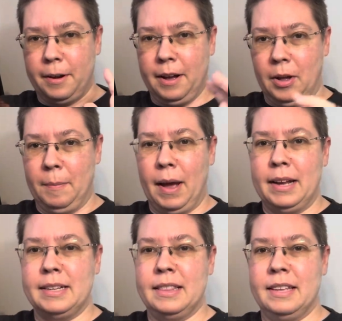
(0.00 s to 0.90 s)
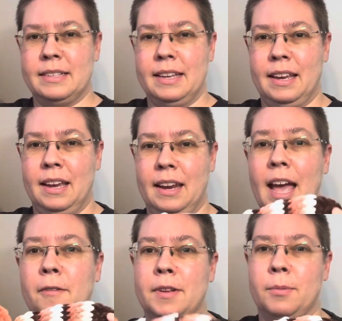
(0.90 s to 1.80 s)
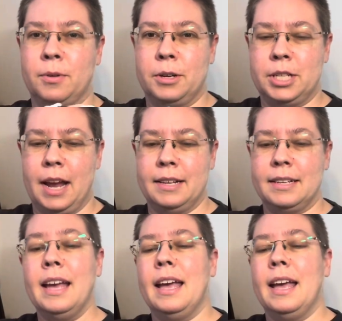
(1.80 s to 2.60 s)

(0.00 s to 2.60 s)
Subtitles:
I did this in half double crochets,